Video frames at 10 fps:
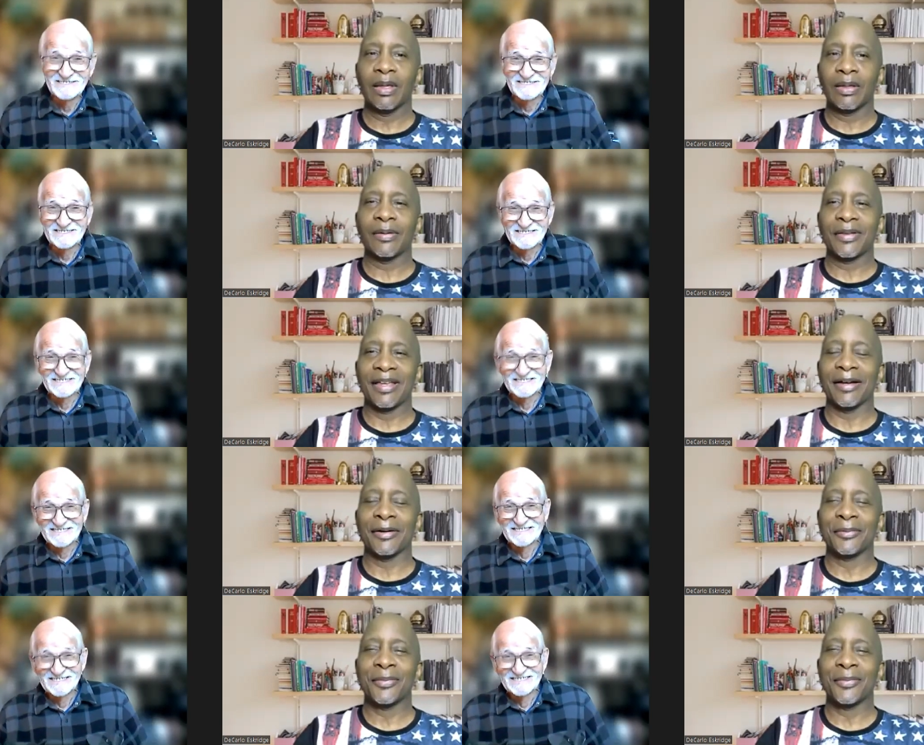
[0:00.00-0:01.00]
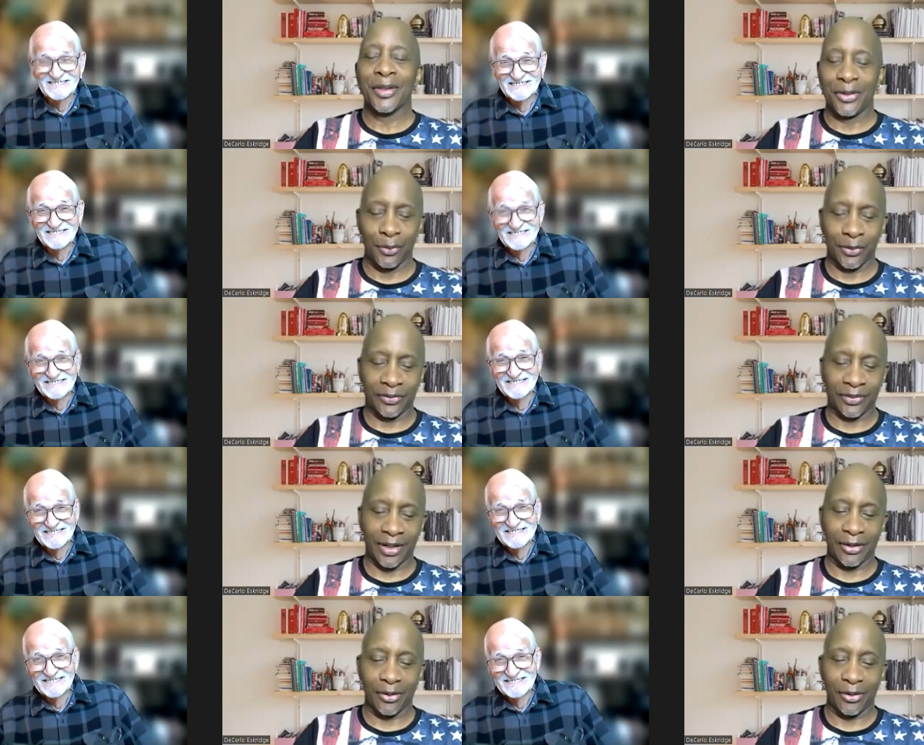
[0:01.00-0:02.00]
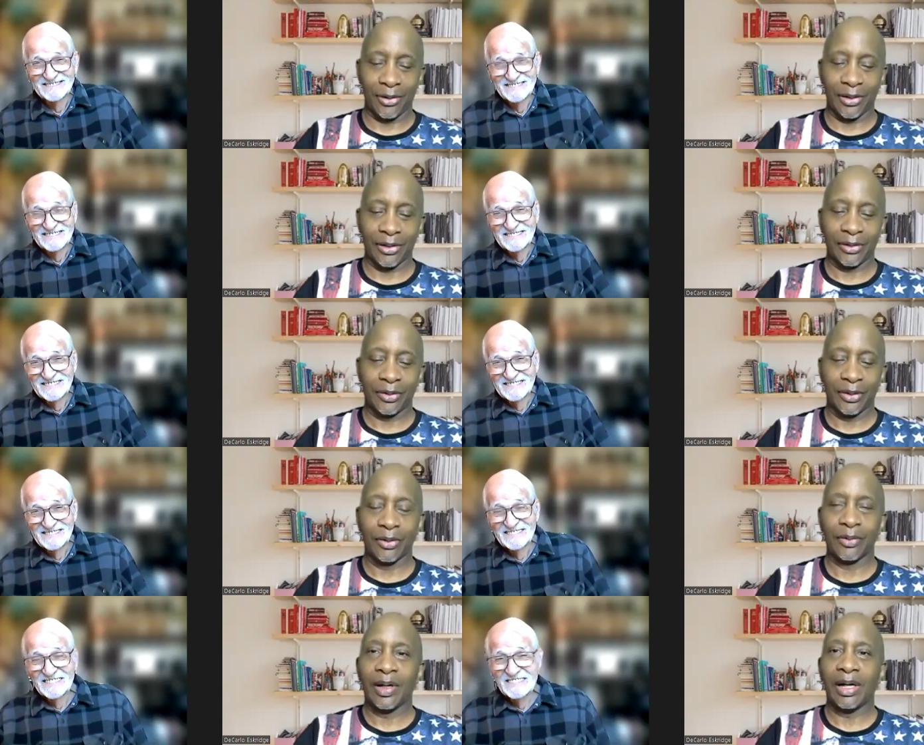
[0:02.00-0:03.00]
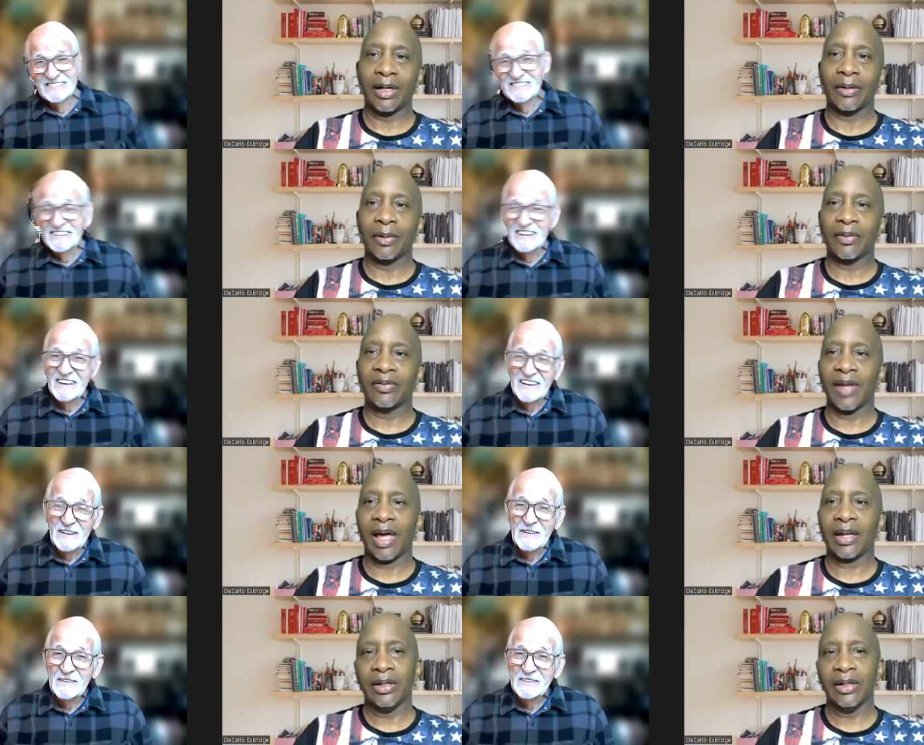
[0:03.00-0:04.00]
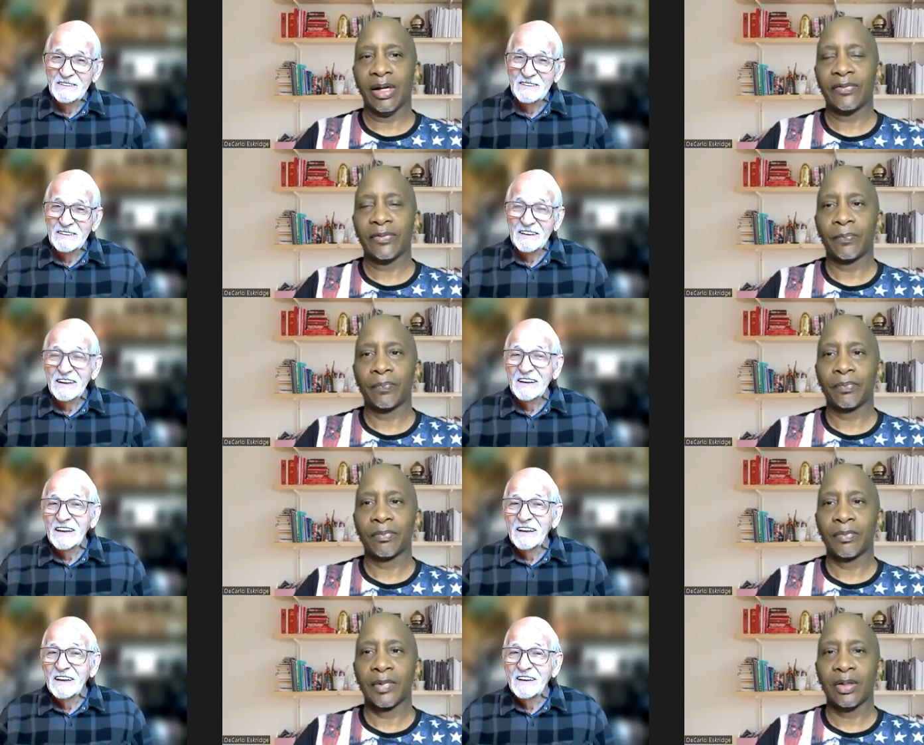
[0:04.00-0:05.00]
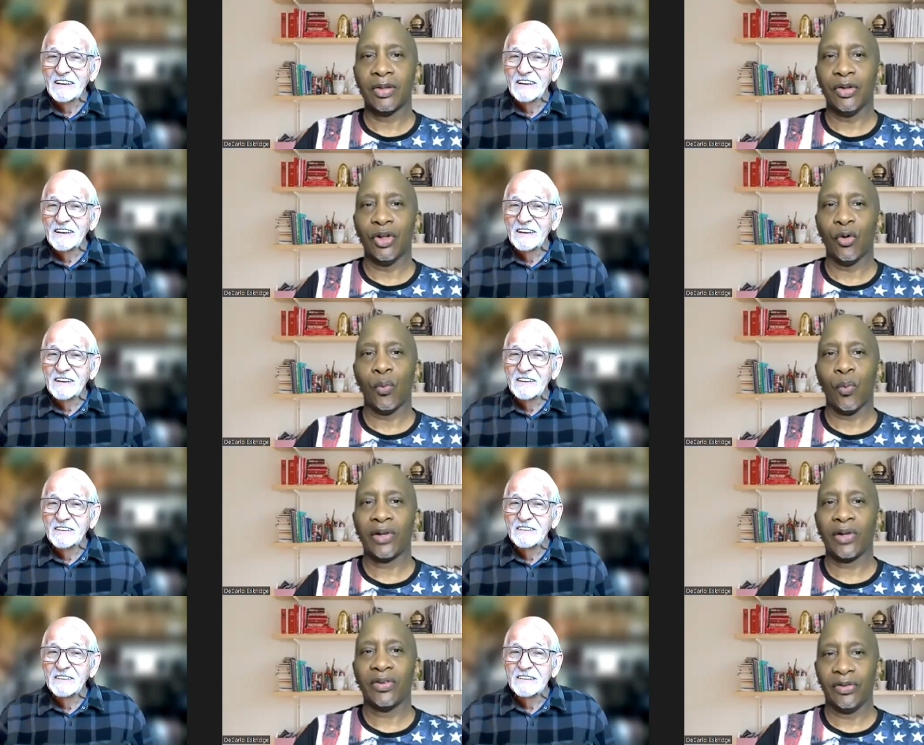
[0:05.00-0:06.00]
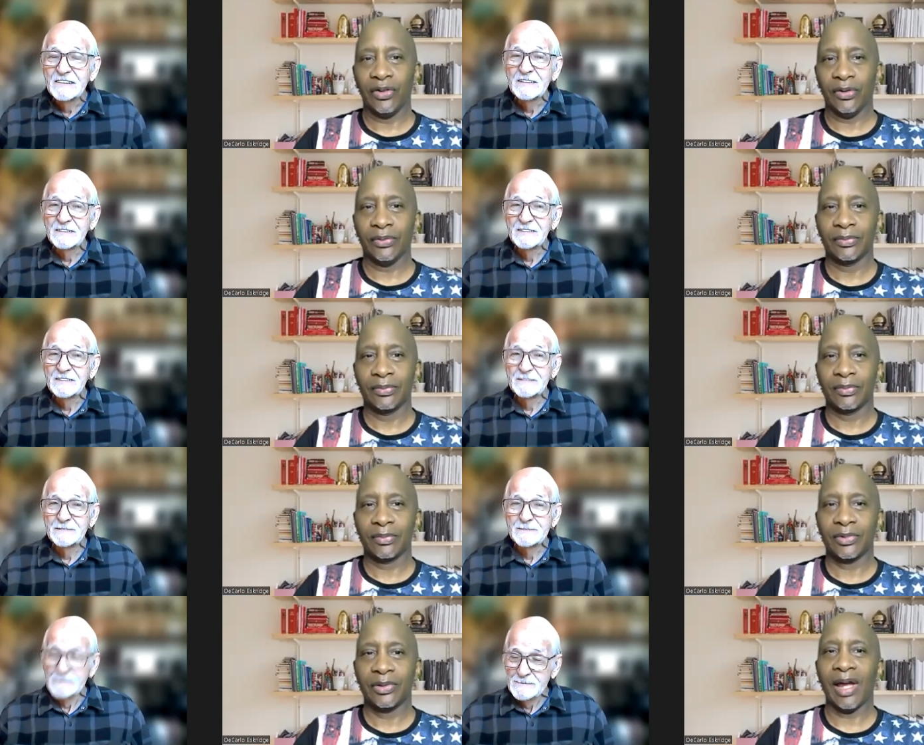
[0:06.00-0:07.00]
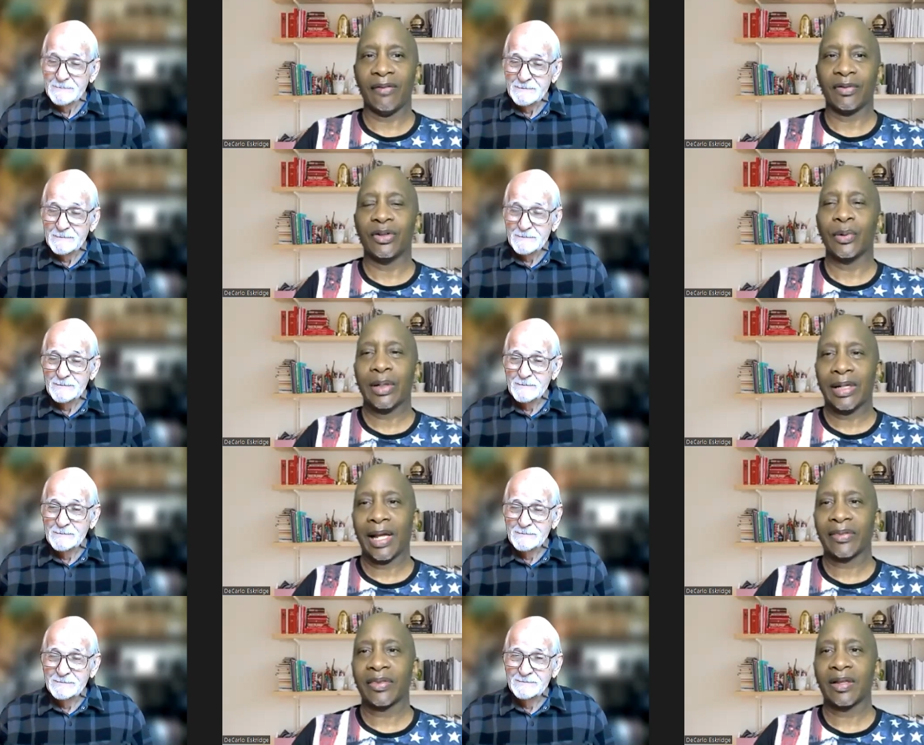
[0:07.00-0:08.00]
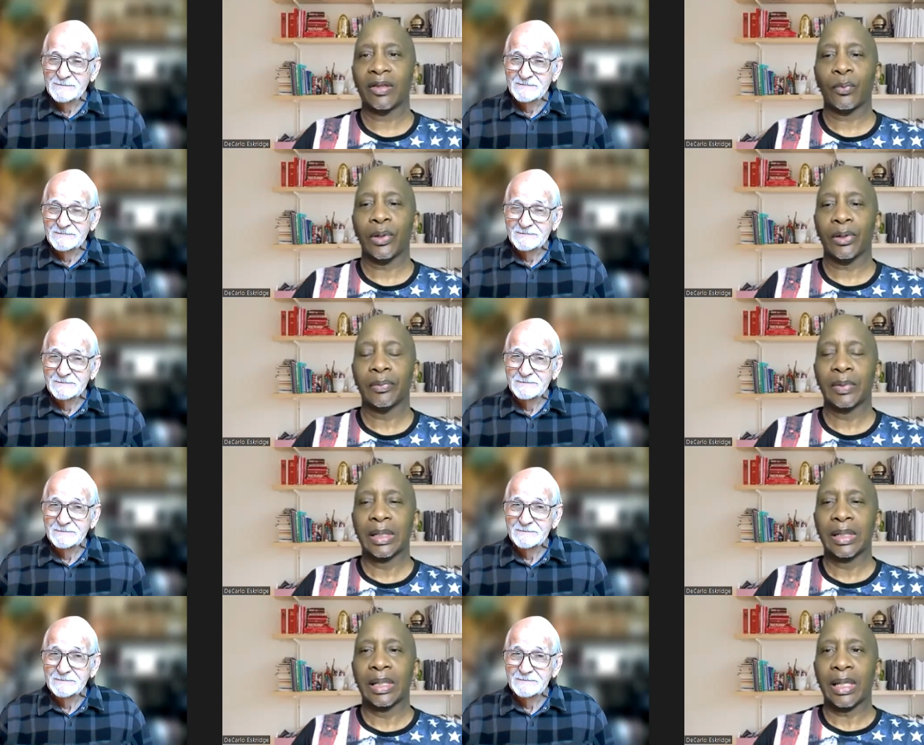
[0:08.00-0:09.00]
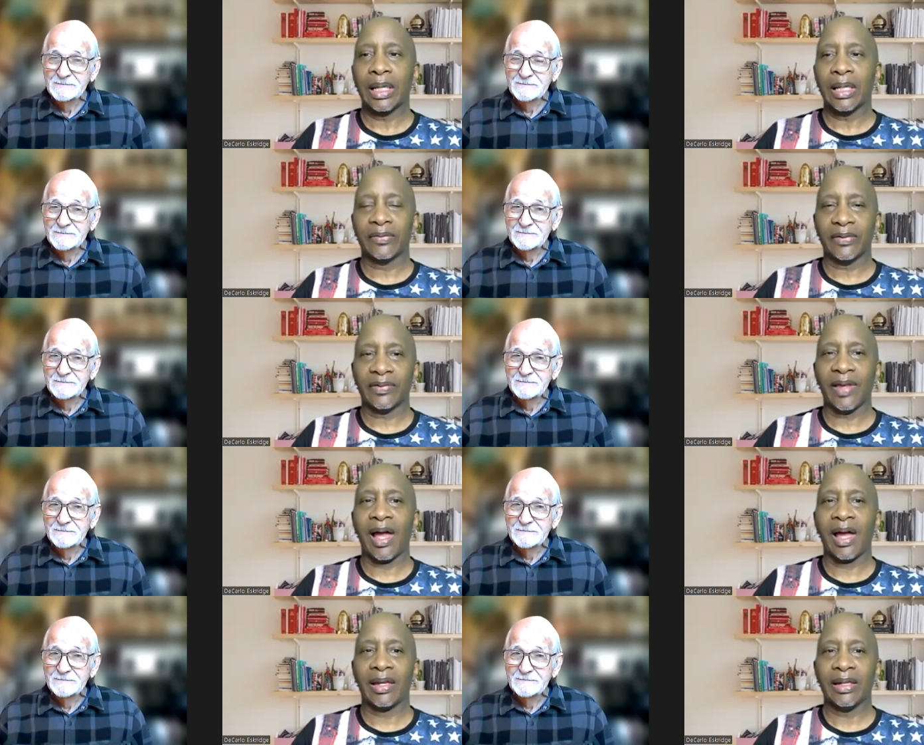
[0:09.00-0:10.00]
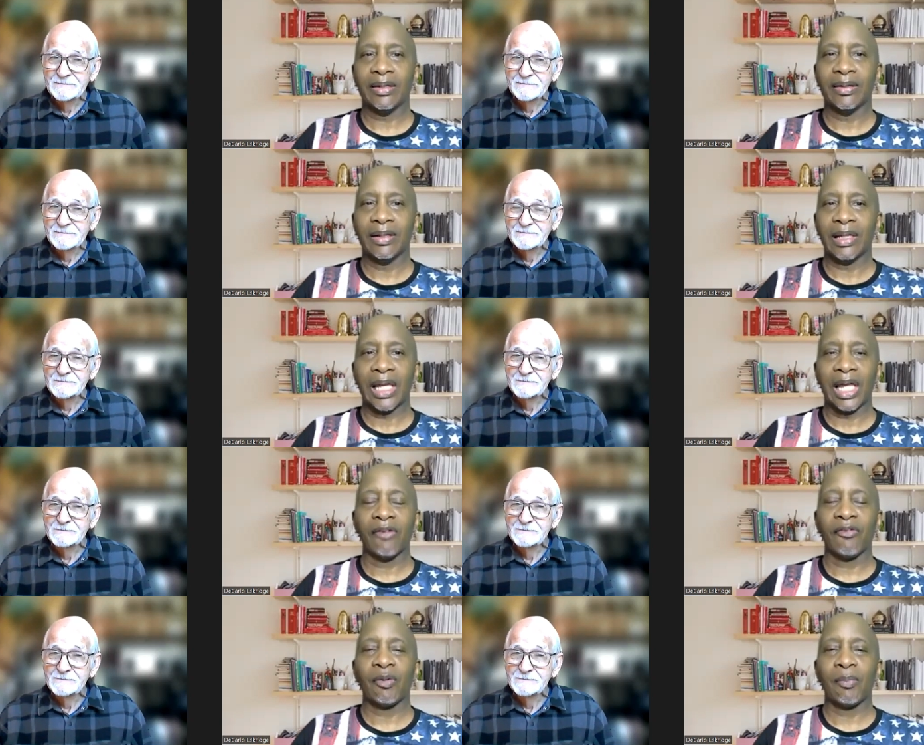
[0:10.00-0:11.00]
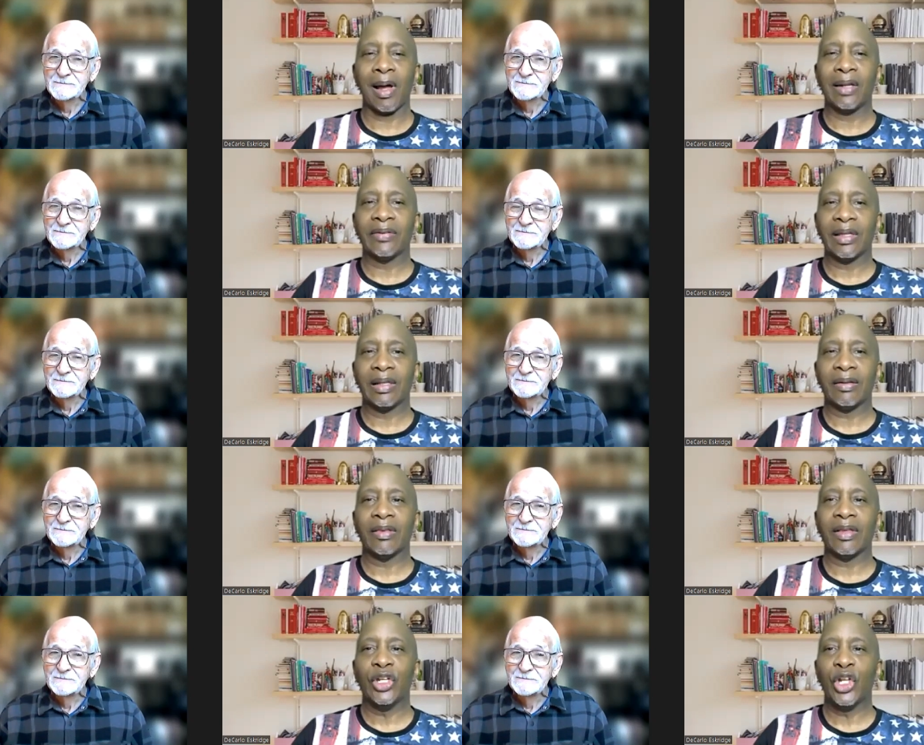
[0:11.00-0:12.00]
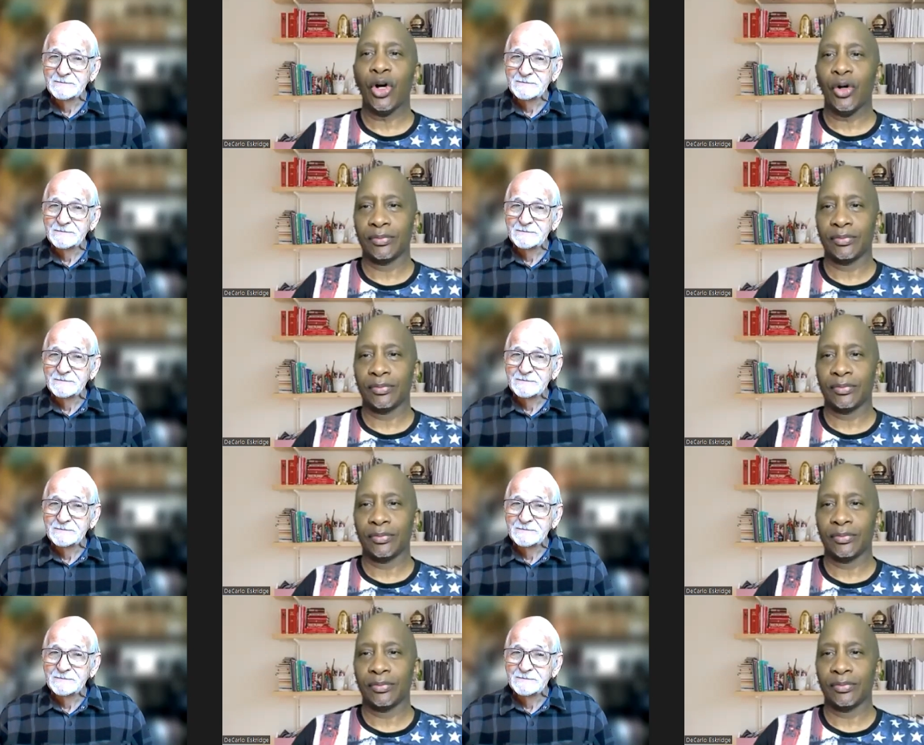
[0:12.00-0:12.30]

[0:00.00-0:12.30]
Speaker 1: yeah. You were saying earlier, you know, uh, it's not enough to know what to do. You have to do it. And I think that we're in a society, everybody's getting the know,